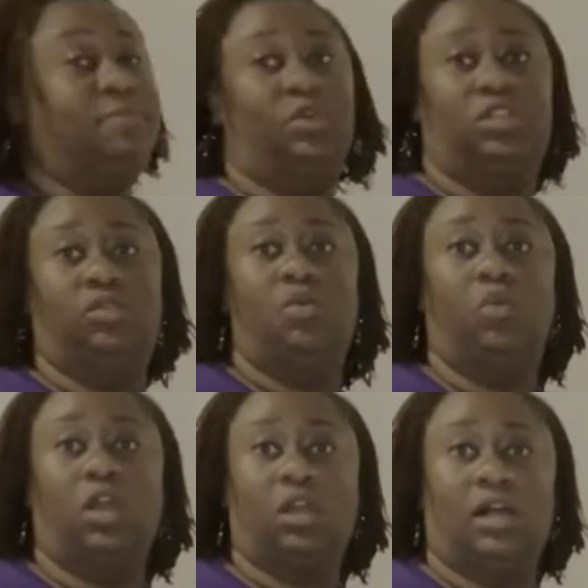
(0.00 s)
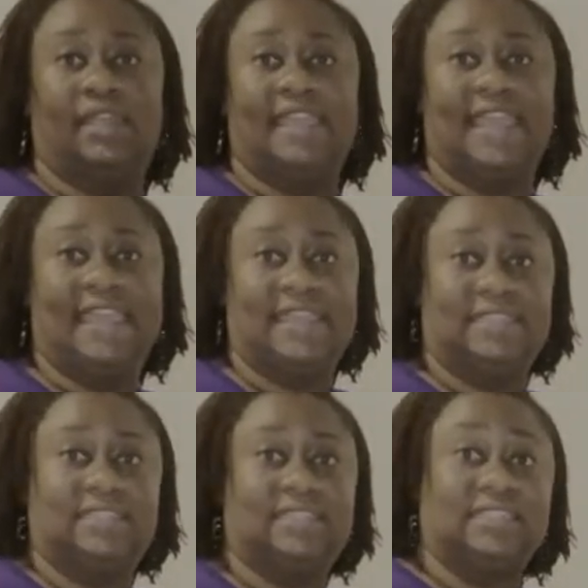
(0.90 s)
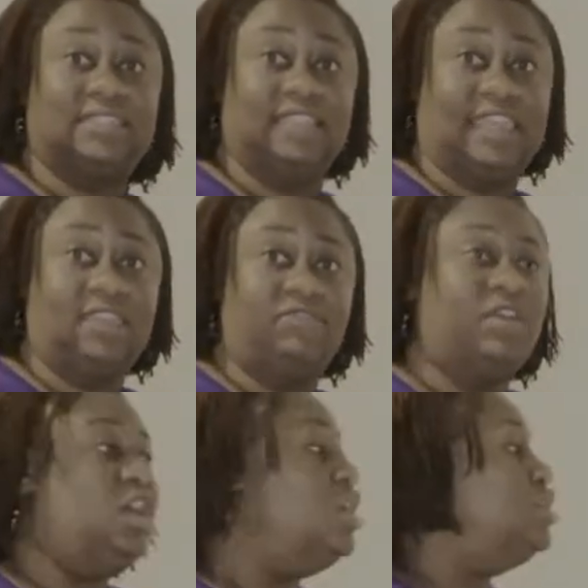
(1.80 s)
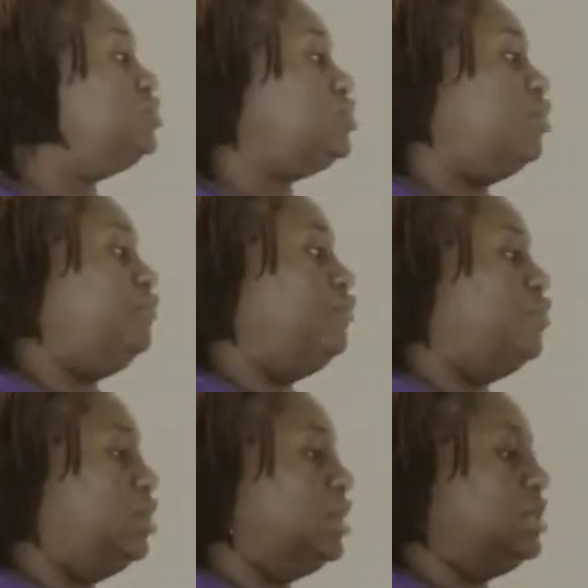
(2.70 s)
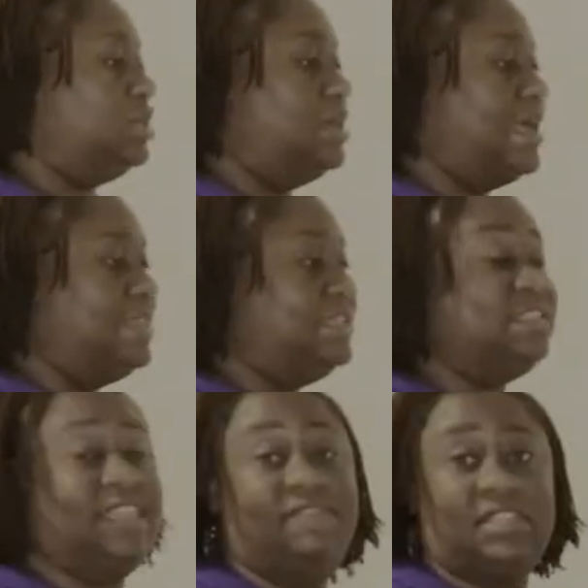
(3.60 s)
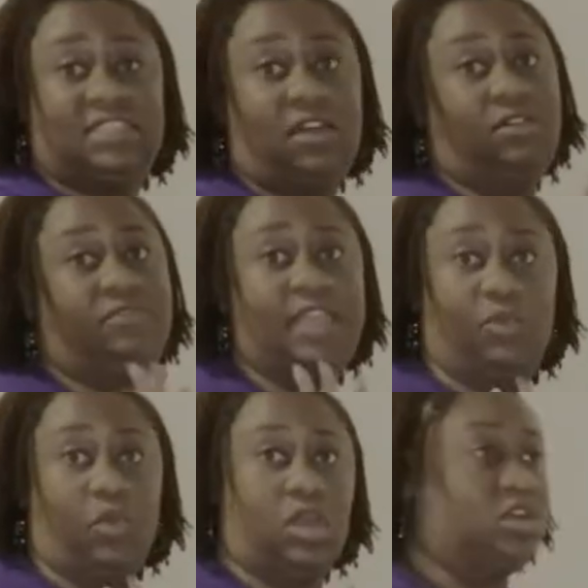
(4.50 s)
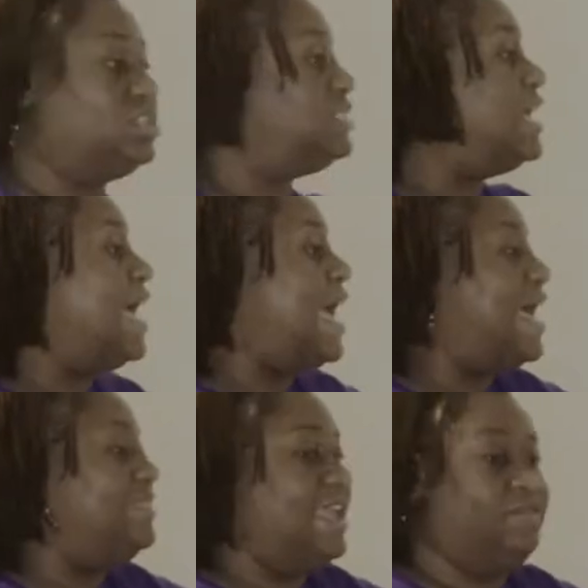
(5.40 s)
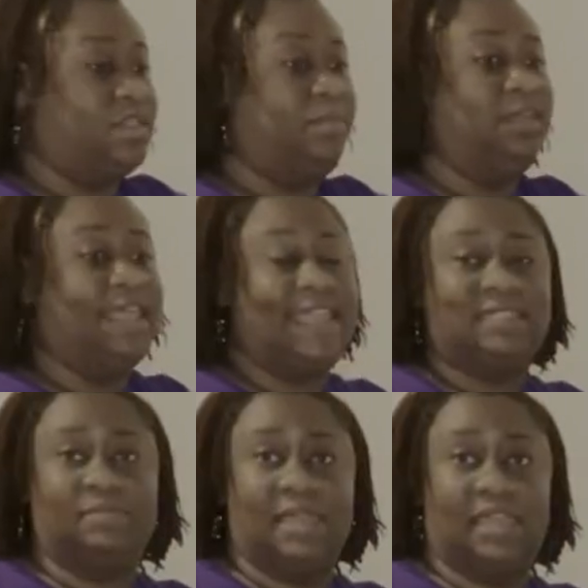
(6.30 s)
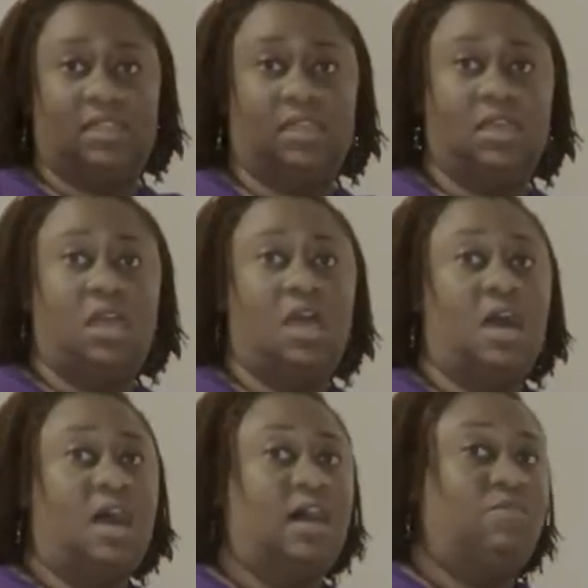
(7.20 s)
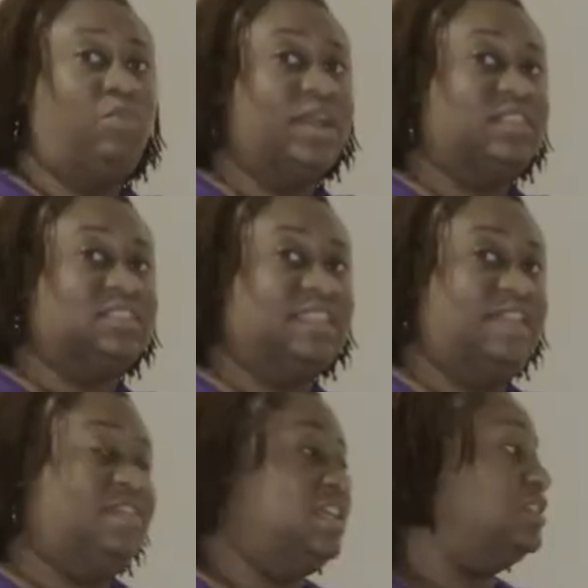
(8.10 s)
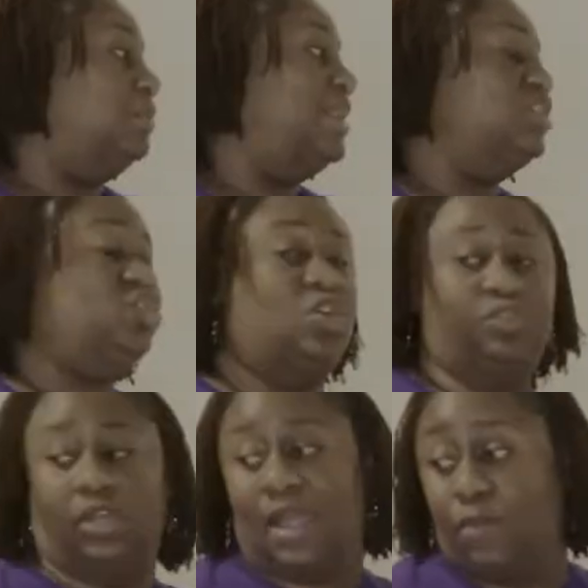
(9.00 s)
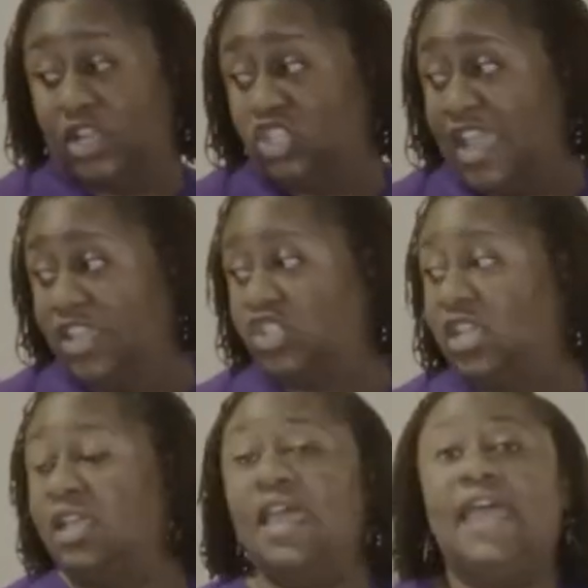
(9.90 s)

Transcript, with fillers: I'm gonna work on is the sleeve. So for the sleeve itself, it works. I think the placement of where the sleeve is on my shoulder, I want to change it.